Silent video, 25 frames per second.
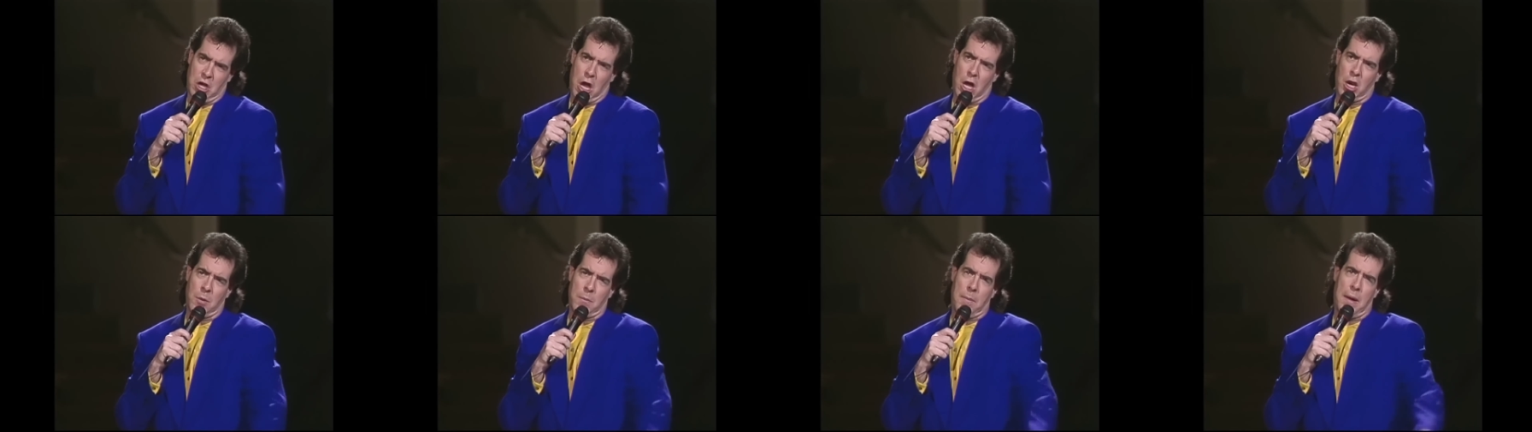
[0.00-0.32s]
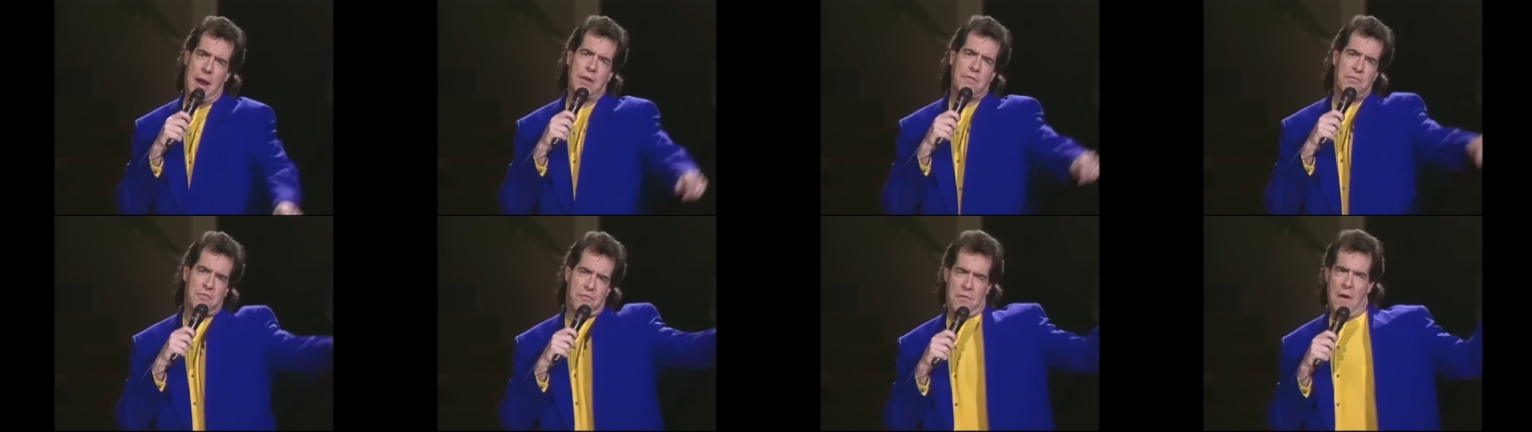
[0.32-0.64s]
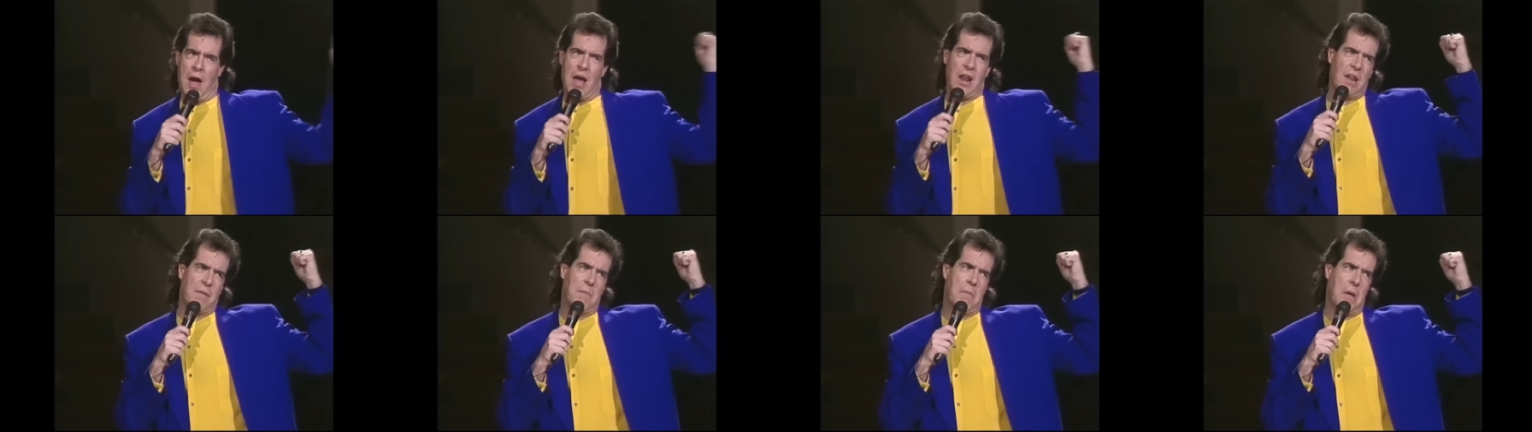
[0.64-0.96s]
son who made
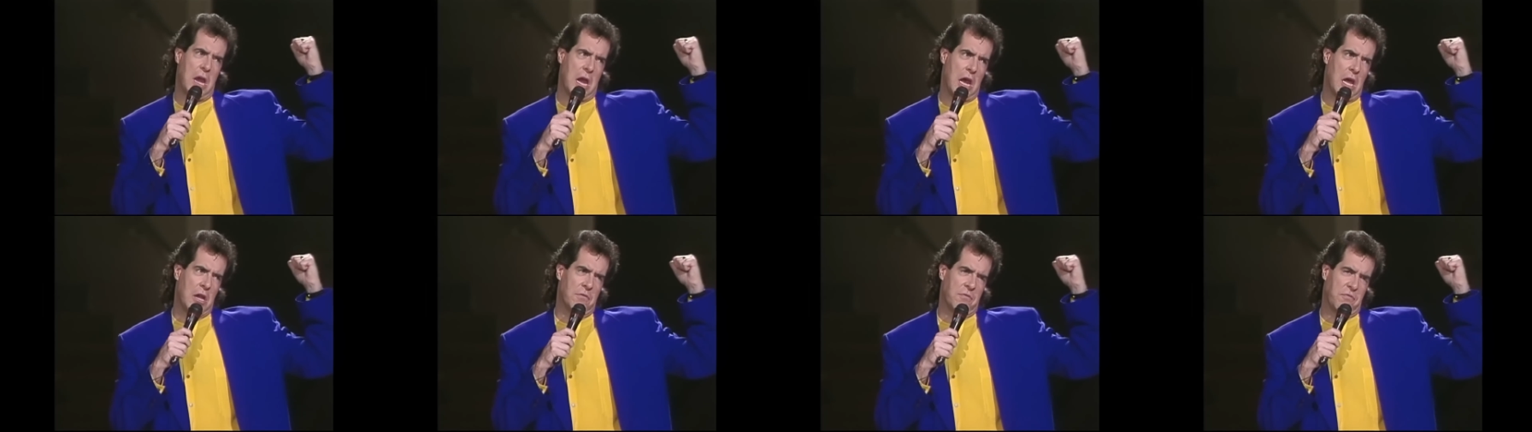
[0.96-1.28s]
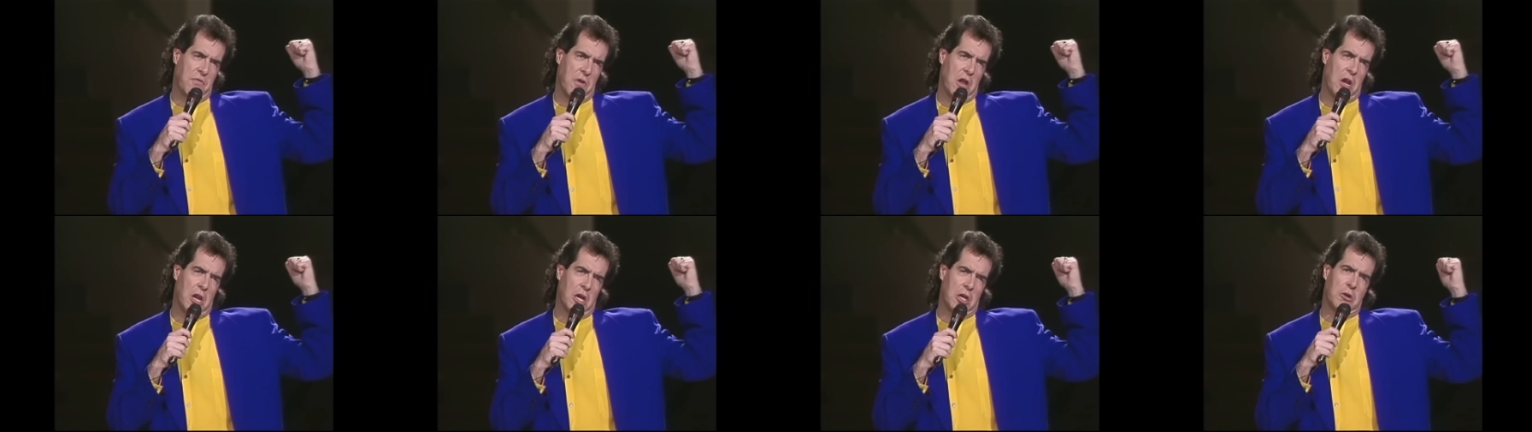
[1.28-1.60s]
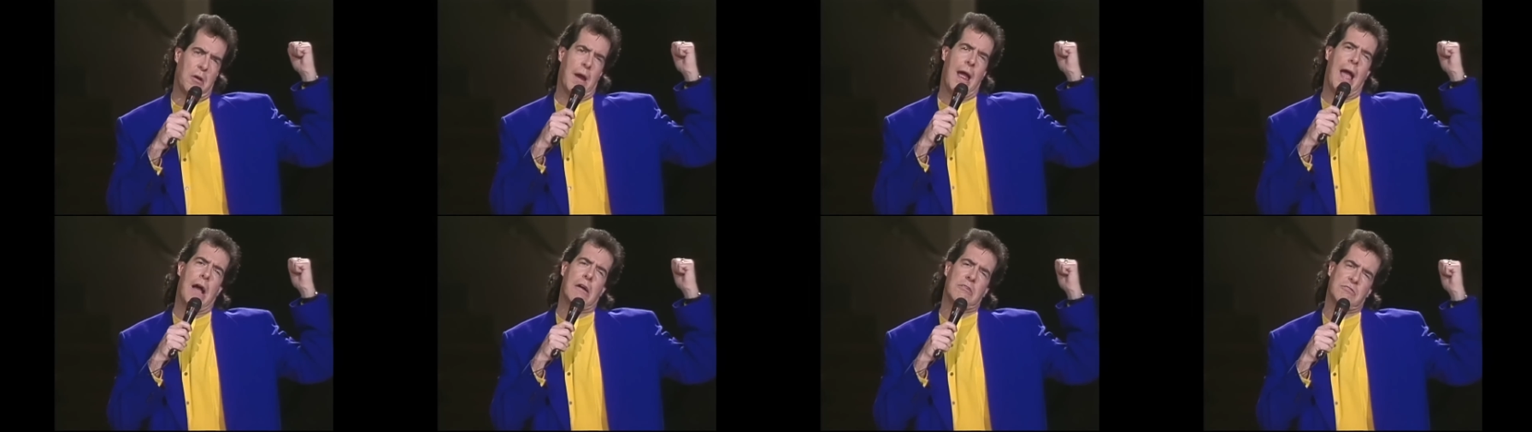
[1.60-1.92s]
fun of me in front
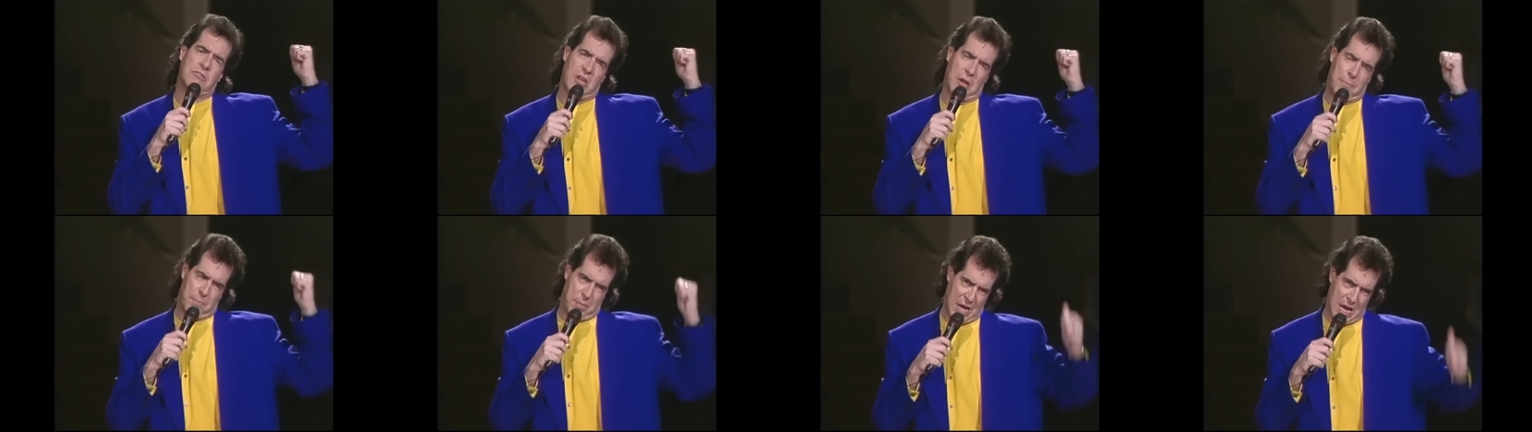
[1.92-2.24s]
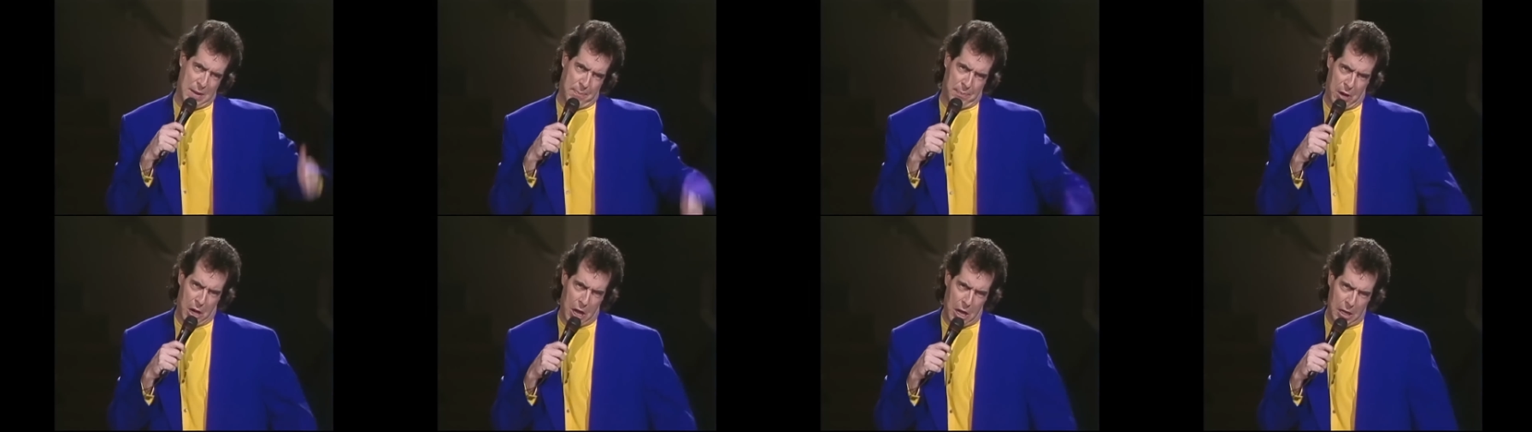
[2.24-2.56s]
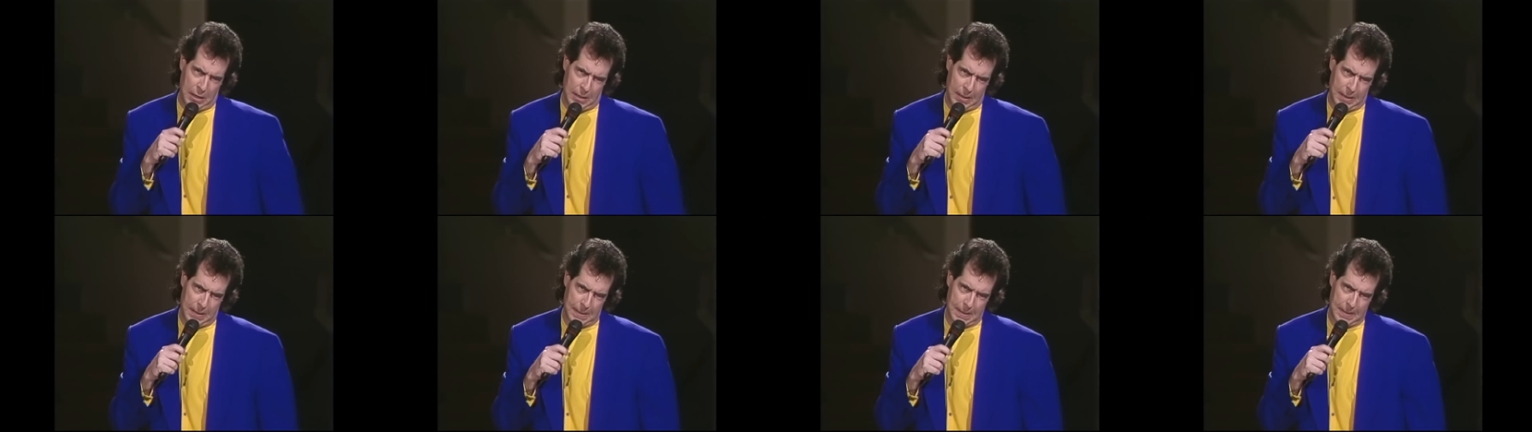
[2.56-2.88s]
of crowds of
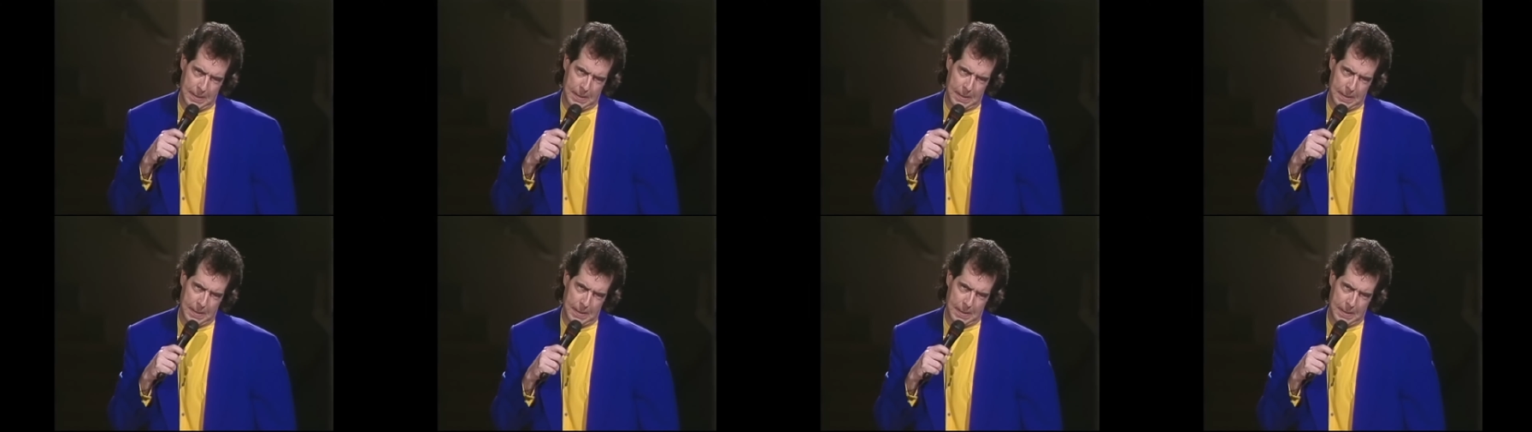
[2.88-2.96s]
people.